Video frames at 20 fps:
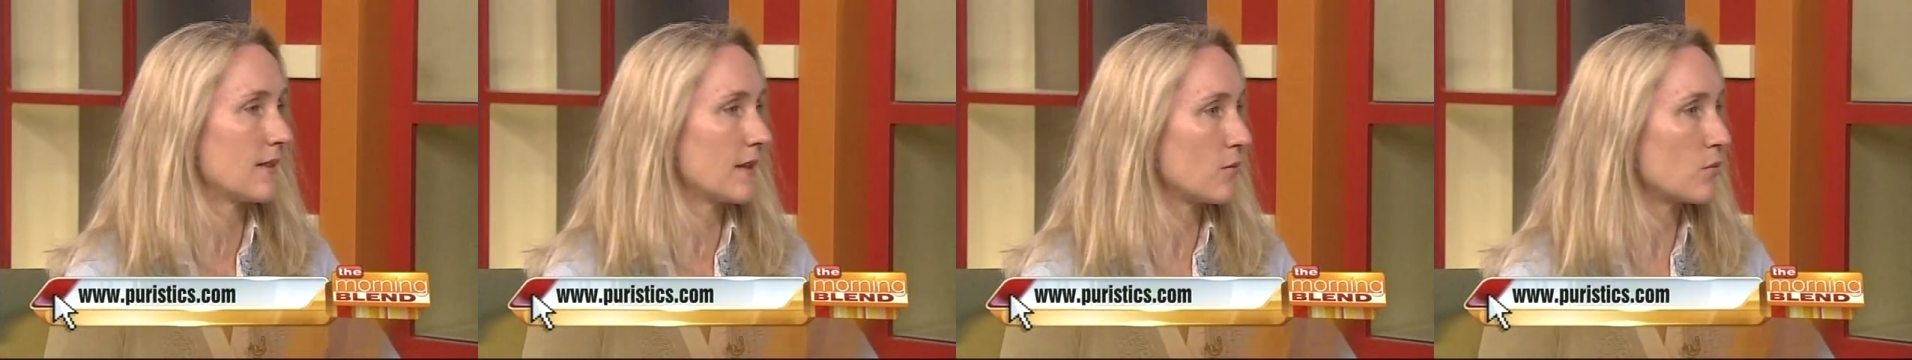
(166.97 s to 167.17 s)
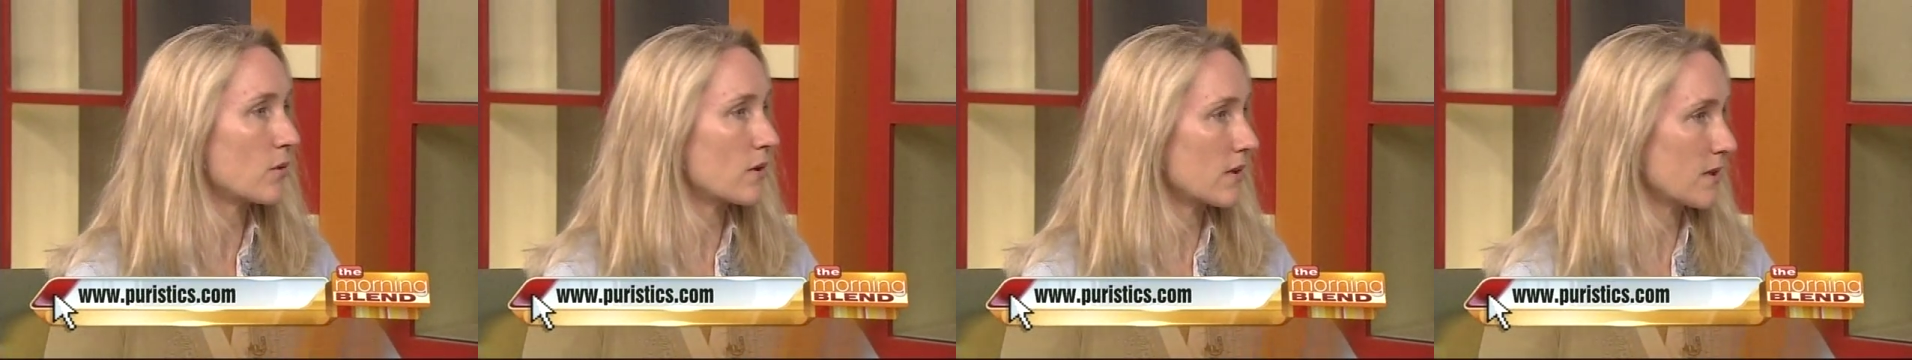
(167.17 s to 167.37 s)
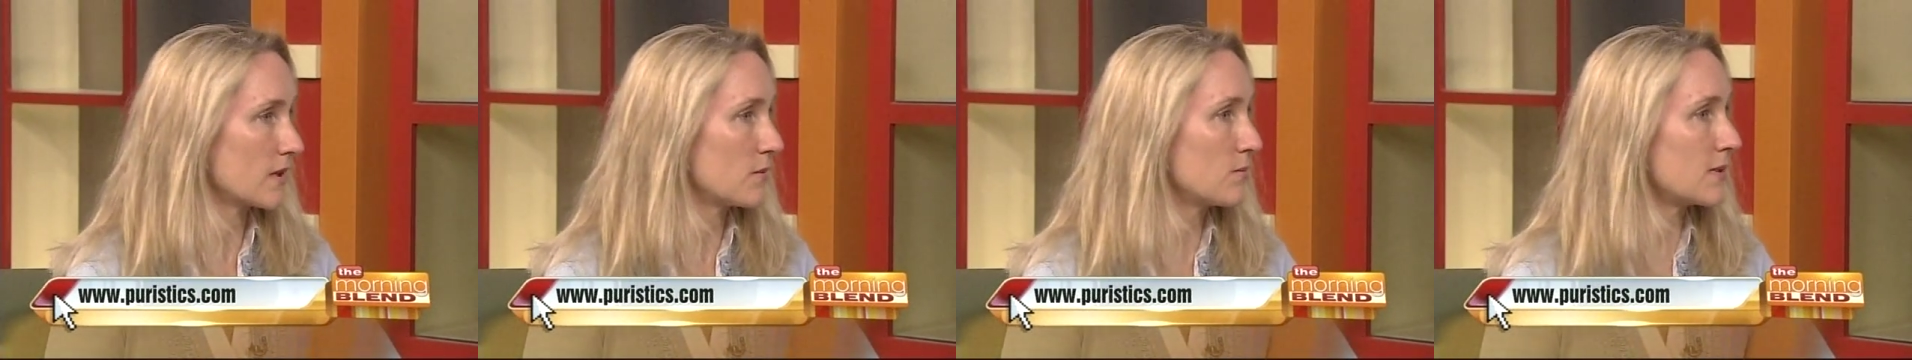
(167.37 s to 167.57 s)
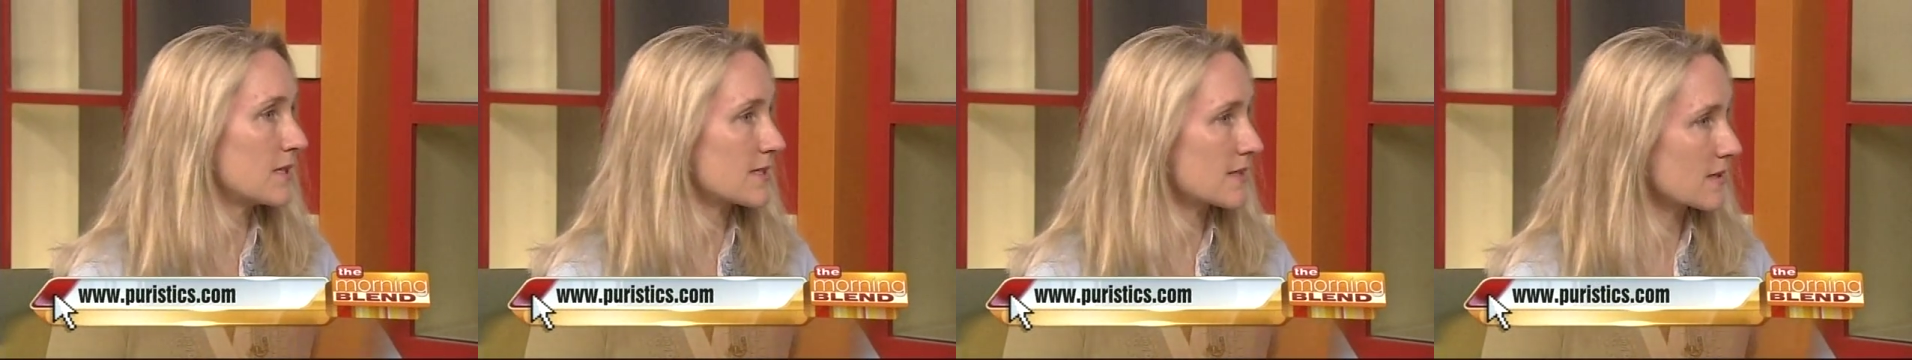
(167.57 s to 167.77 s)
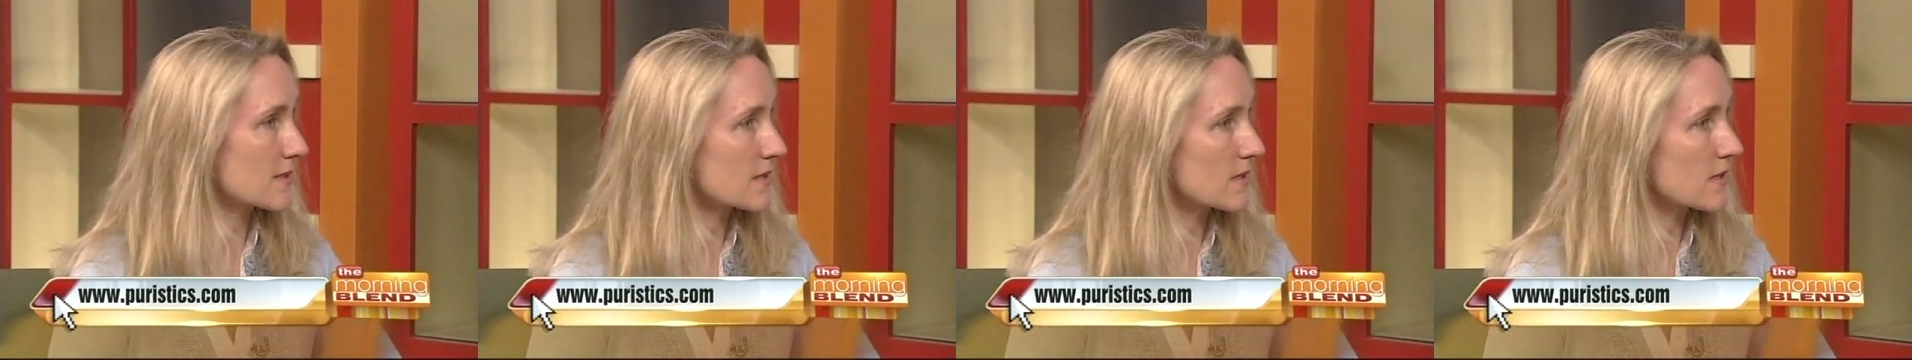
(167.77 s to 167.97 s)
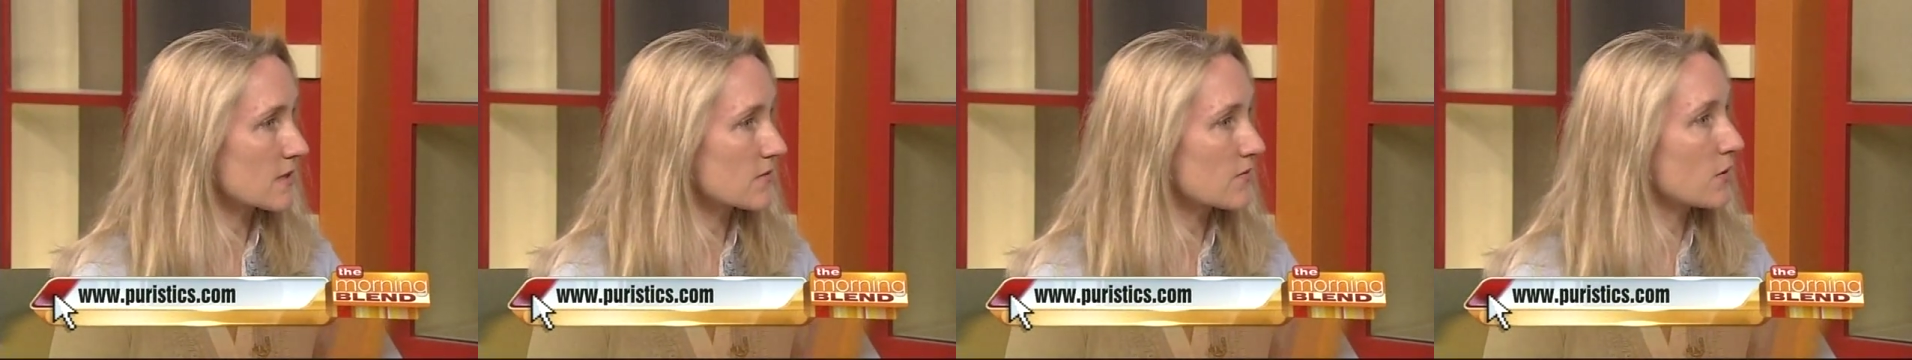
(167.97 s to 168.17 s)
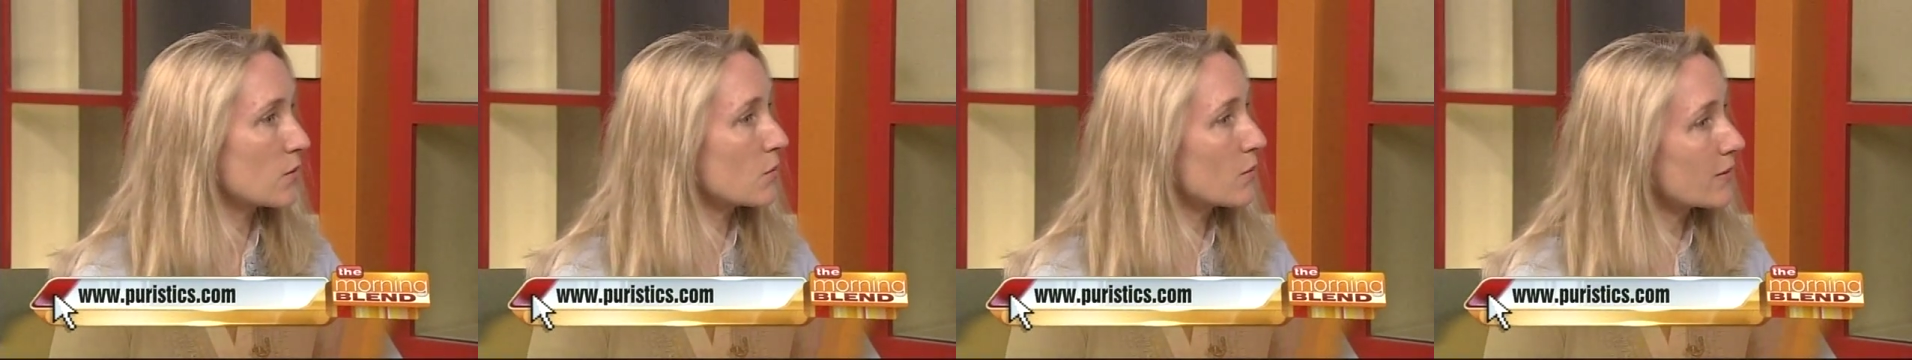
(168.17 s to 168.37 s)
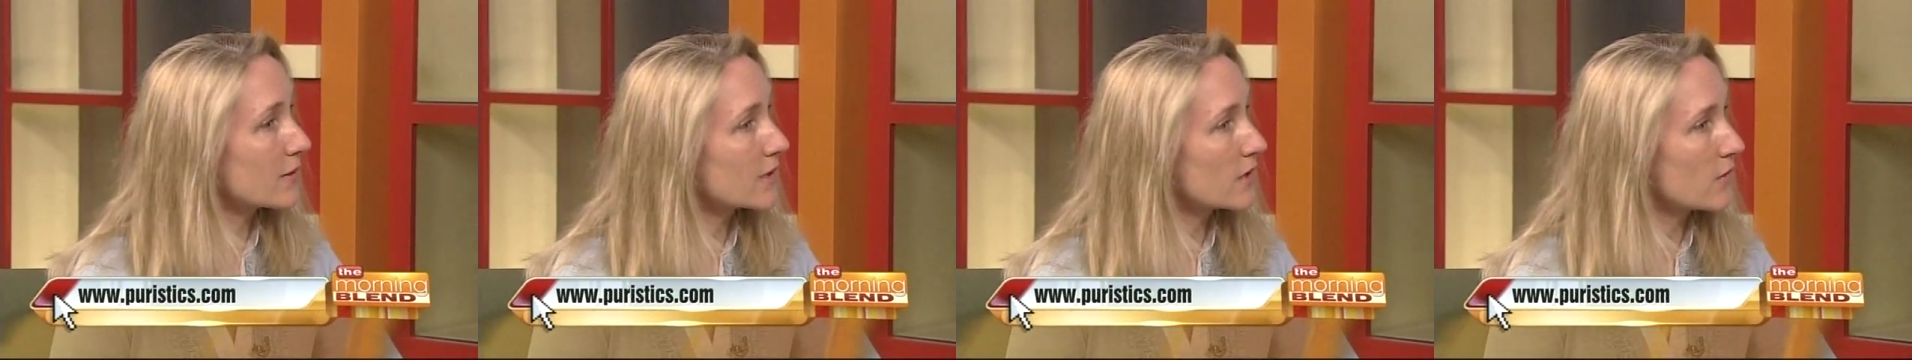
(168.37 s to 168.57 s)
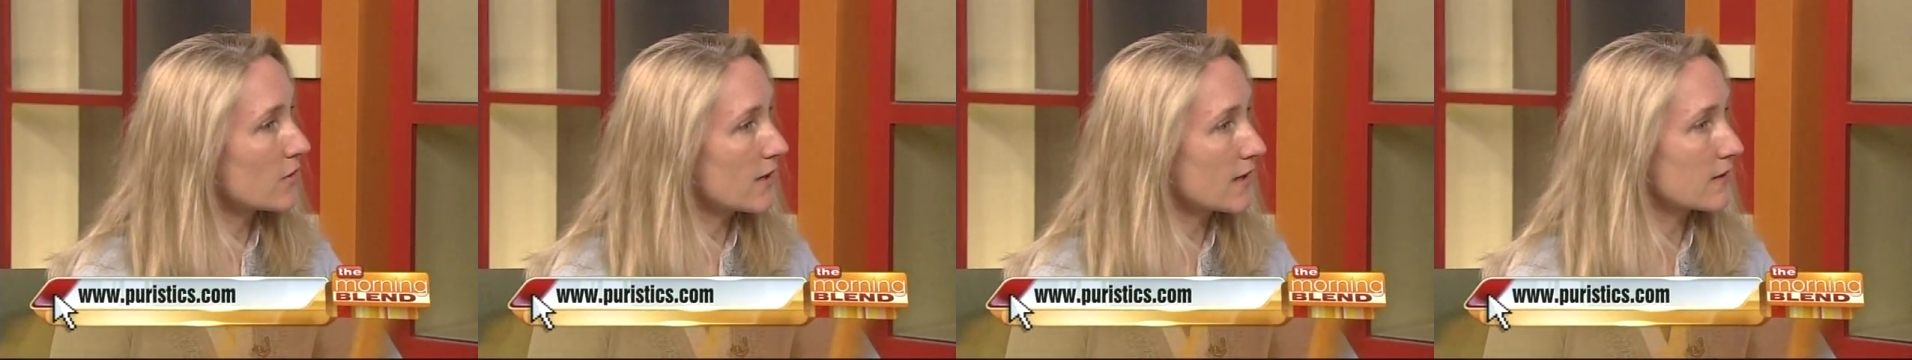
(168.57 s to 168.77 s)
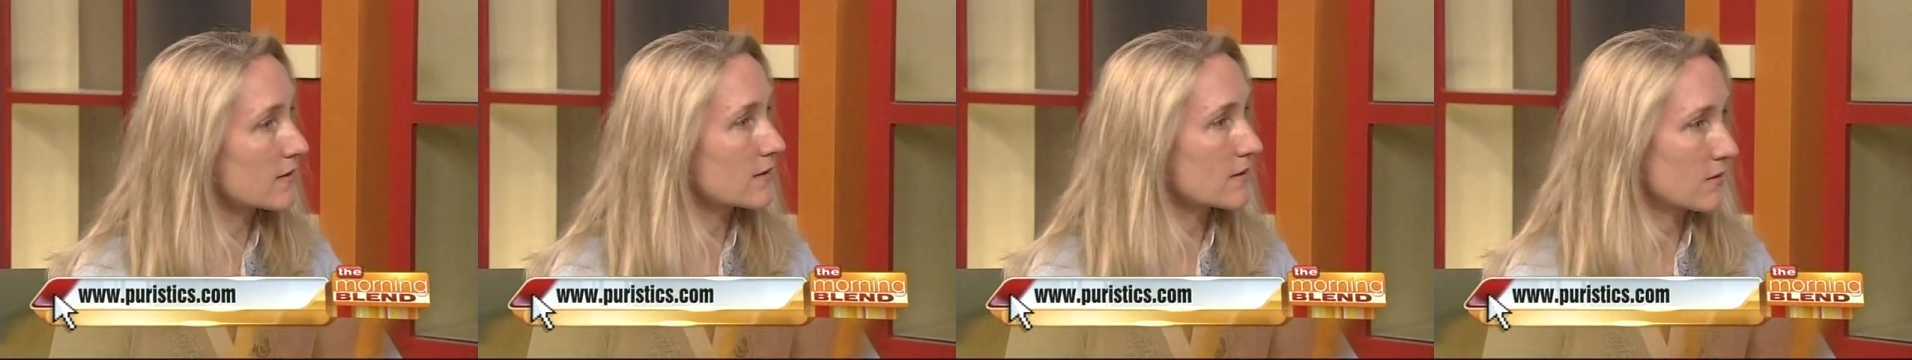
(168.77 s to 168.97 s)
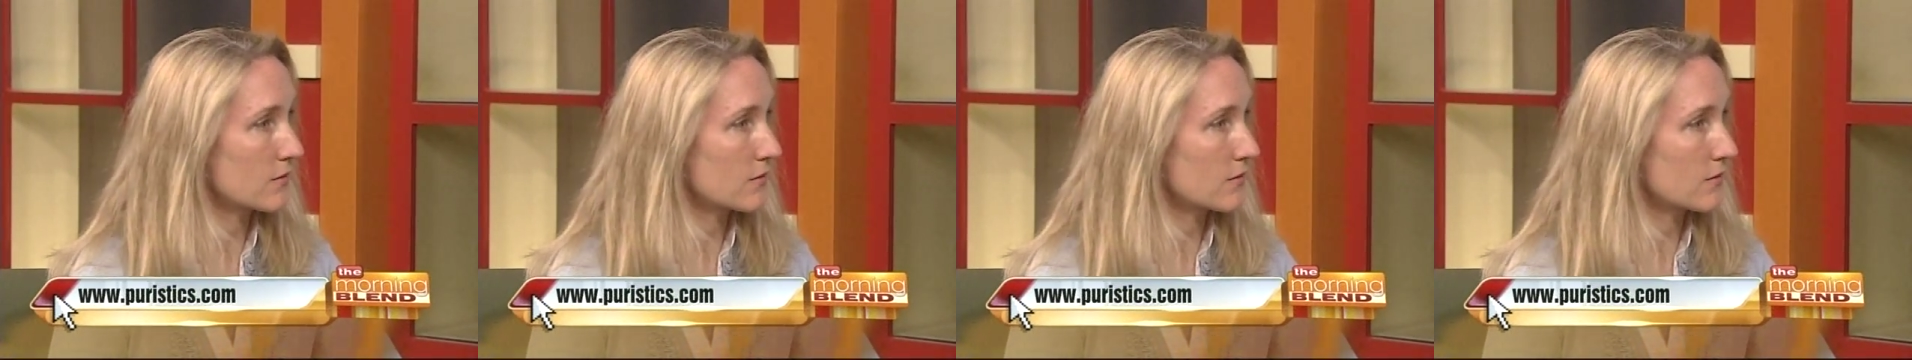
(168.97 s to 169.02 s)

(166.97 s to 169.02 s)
we're going to be successful when we go out